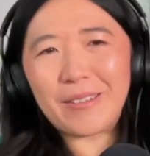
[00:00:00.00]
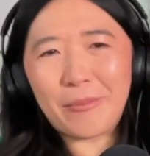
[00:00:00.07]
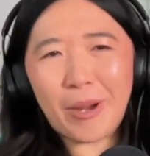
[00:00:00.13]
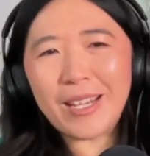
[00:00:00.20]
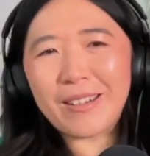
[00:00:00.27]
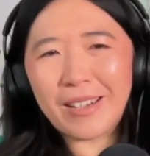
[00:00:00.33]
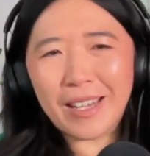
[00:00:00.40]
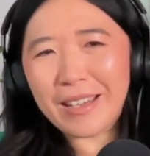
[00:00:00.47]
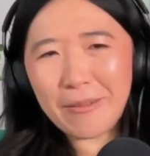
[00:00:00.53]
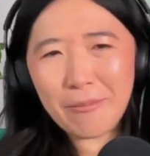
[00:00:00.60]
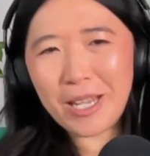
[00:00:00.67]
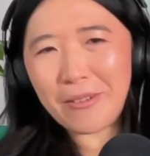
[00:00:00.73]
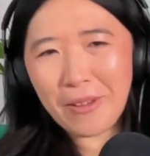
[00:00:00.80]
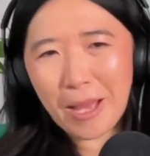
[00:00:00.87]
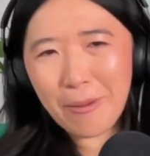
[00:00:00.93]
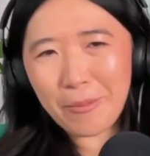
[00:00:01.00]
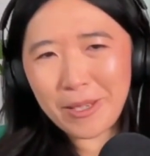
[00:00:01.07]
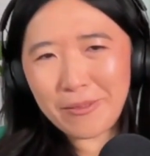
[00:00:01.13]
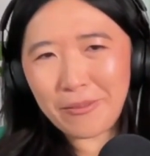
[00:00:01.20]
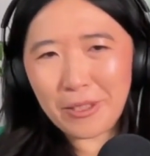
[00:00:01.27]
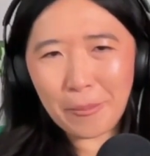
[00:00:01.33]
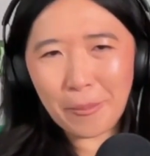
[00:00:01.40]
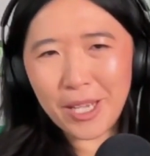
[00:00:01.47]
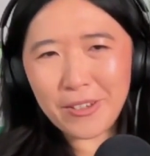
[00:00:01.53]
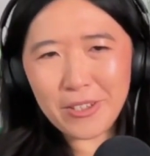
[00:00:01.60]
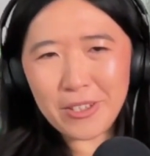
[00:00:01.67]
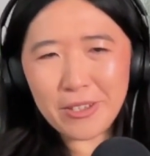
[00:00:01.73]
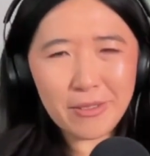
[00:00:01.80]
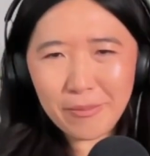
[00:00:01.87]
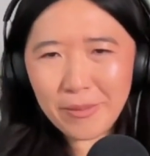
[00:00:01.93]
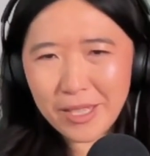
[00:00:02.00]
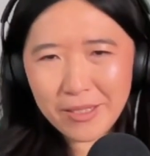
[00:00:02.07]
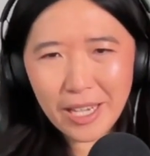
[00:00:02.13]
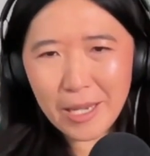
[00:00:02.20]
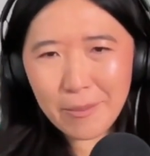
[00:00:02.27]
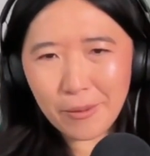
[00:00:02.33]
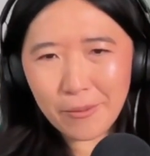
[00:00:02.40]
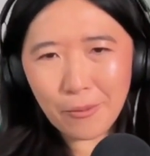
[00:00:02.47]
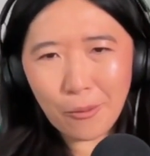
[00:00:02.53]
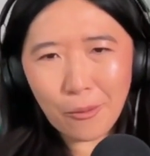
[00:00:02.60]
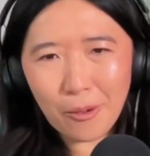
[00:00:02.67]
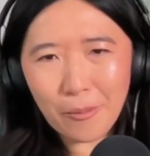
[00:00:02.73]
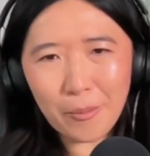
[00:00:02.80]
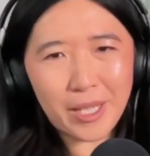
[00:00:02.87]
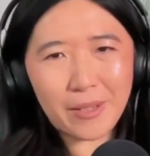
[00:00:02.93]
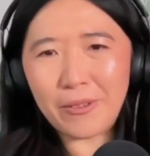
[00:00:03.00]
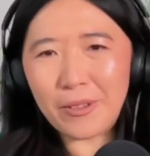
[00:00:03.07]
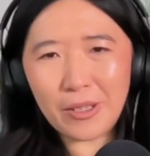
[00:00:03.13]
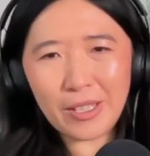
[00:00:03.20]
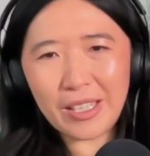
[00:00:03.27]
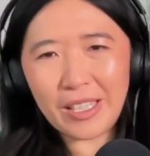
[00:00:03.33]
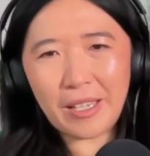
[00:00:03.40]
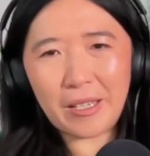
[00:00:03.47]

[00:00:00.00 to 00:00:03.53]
nothing might have happened for your patients from the day before, but if you're looking at your